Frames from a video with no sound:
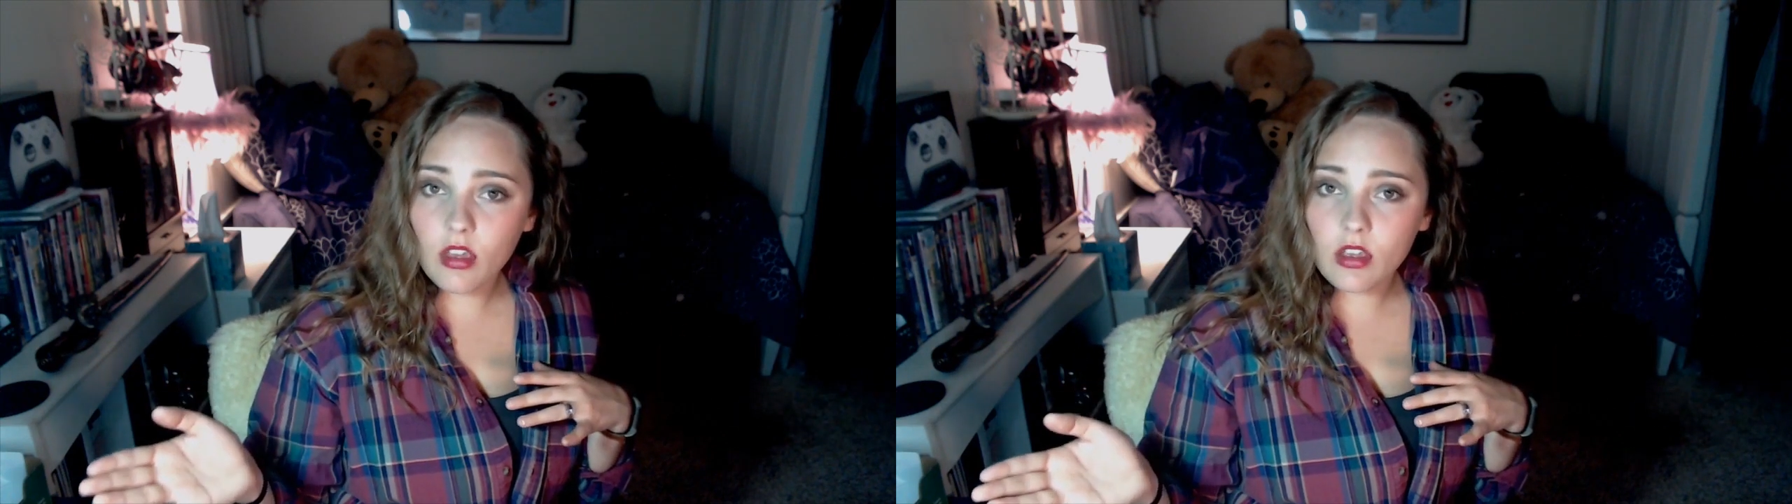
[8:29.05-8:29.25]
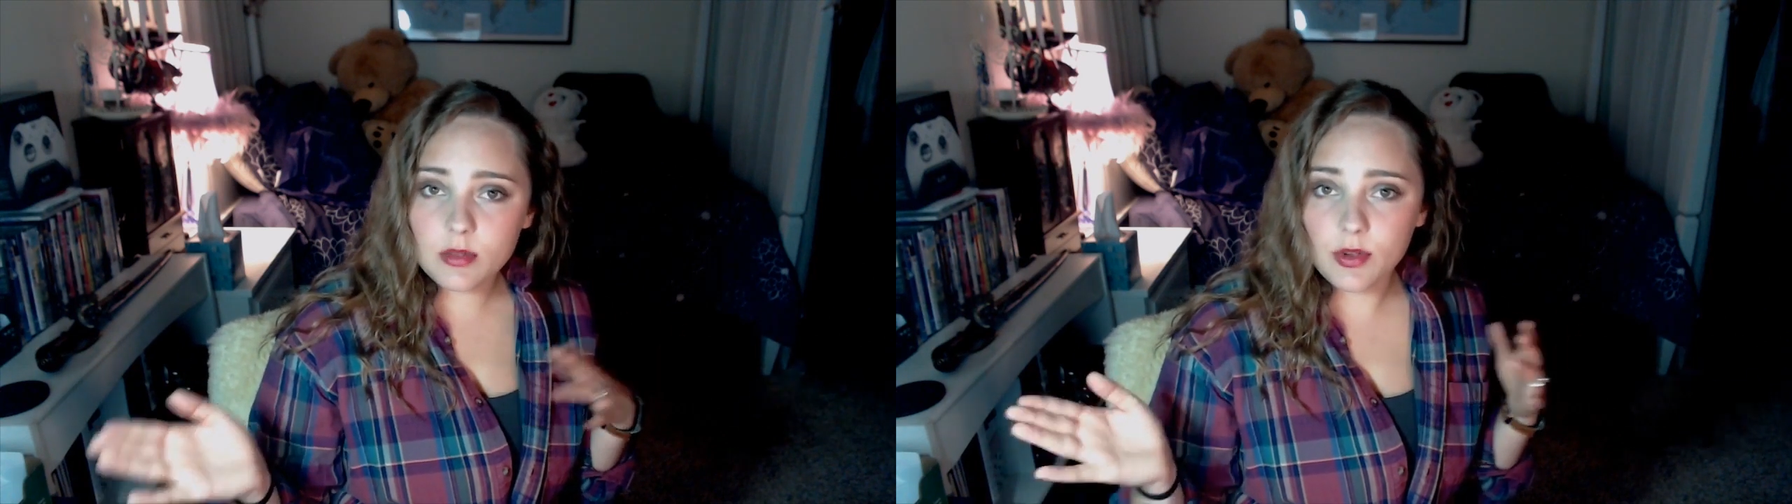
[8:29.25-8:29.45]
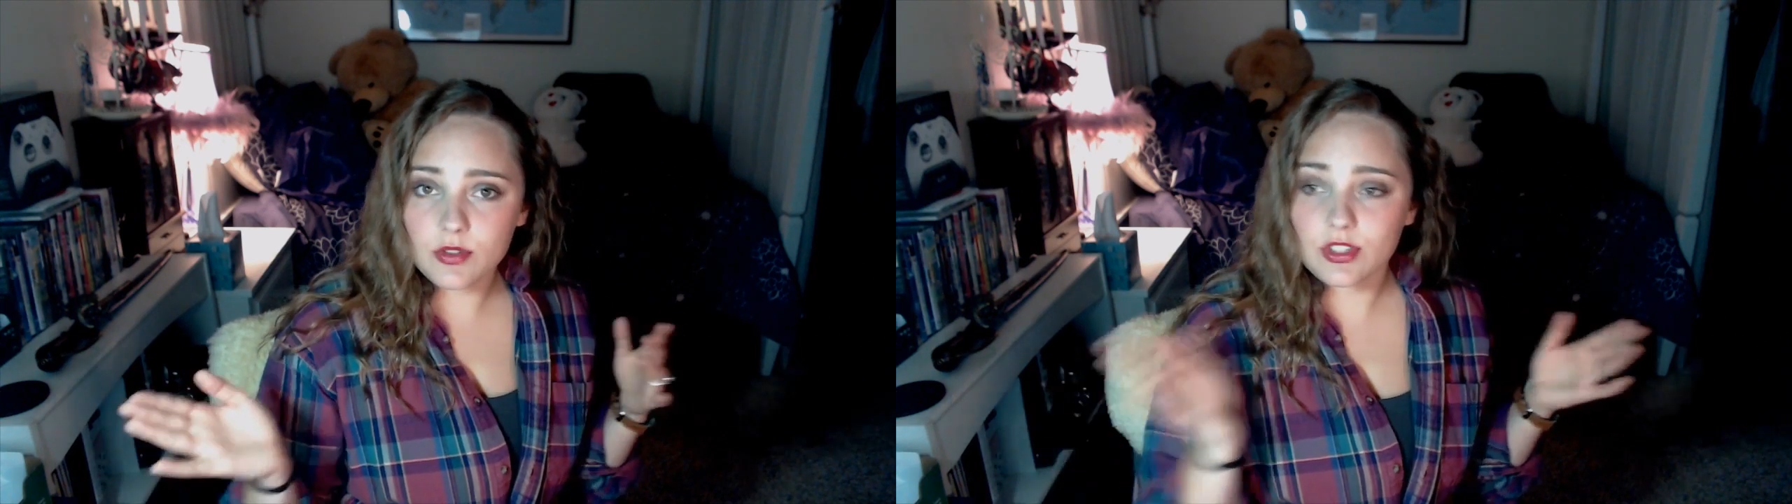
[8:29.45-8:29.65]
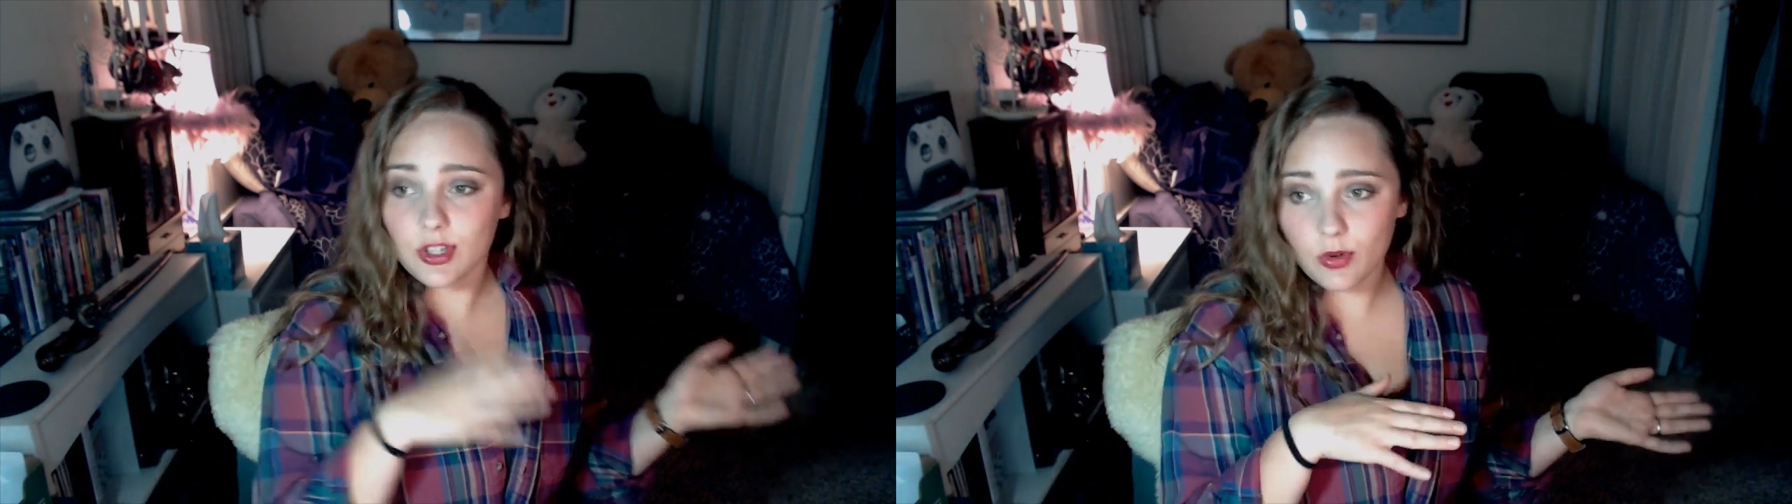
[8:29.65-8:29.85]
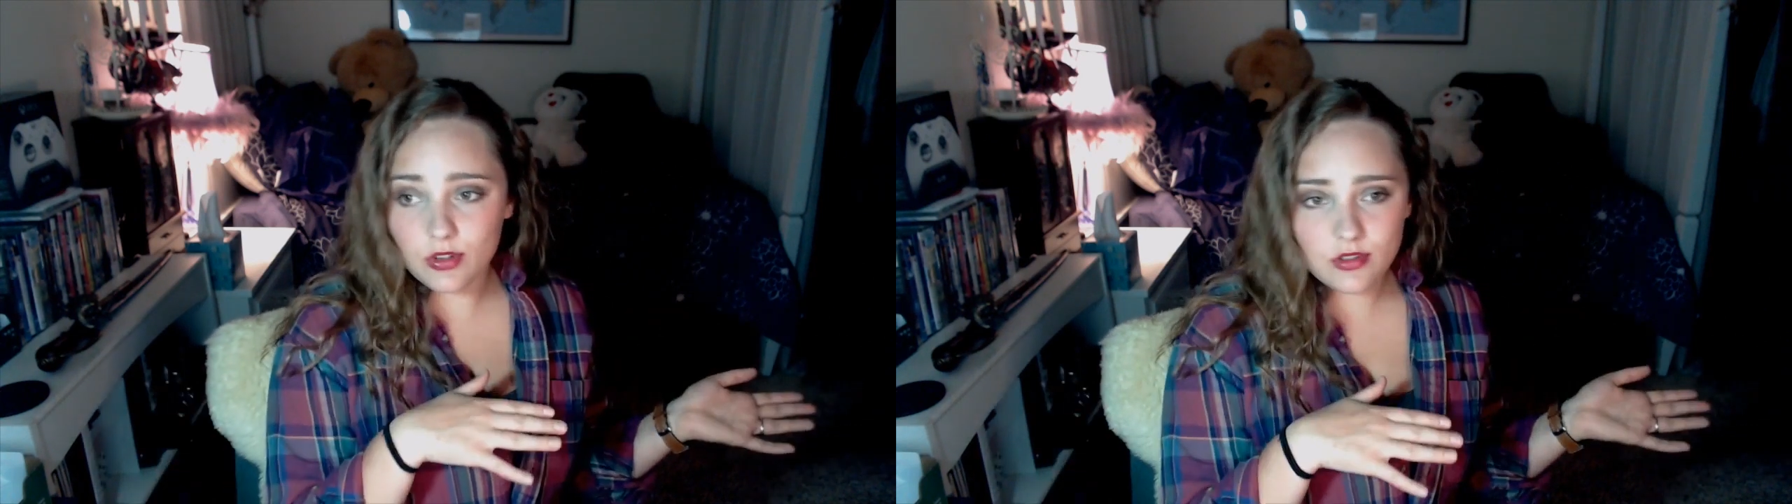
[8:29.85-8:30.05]
as opposed to
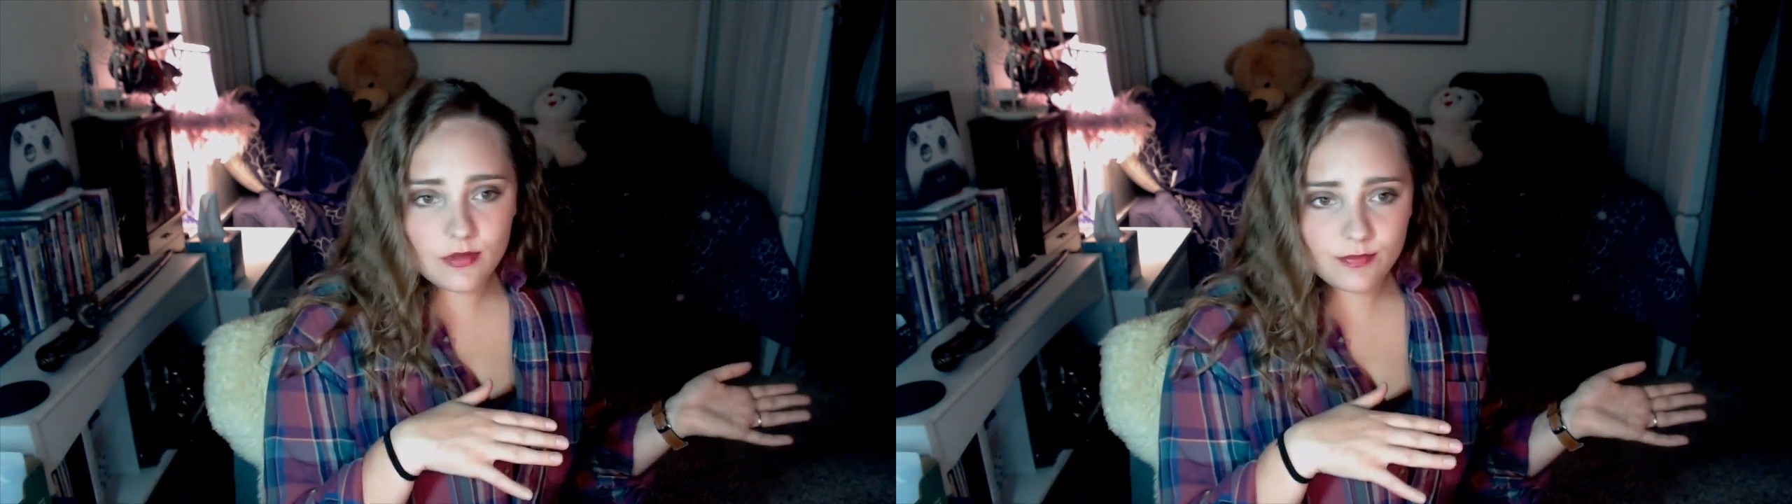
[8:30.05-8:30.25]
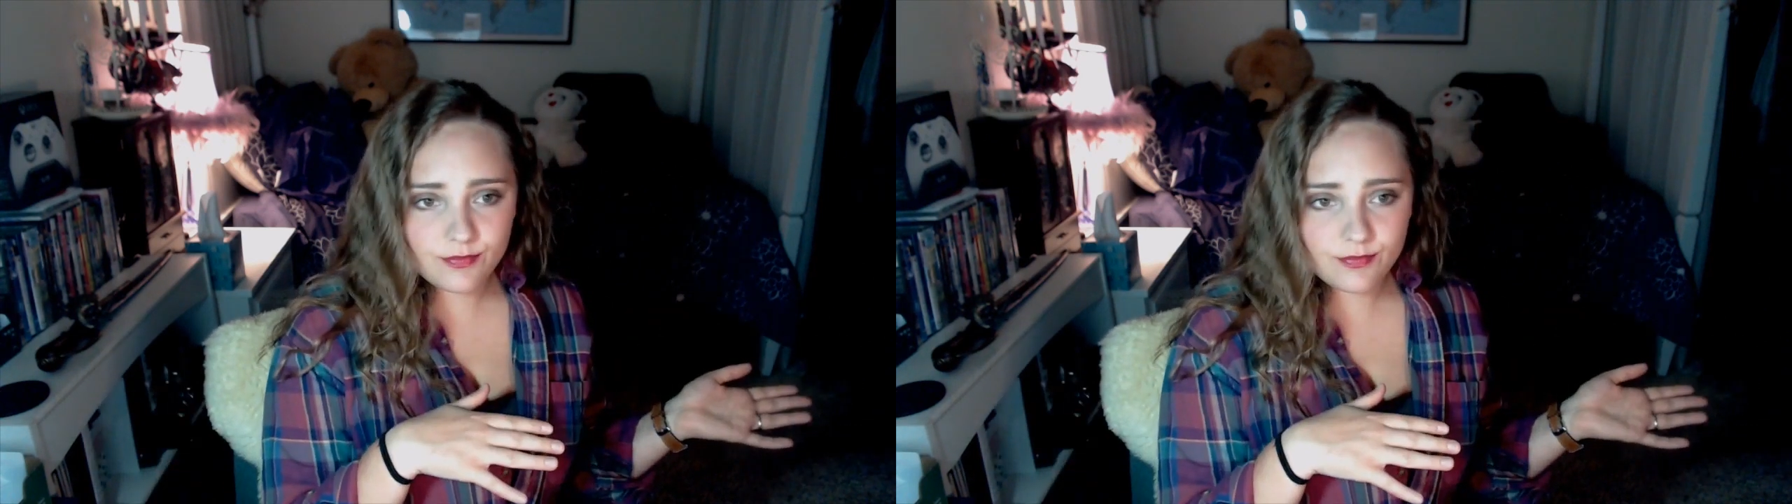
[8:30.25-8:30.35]
yours.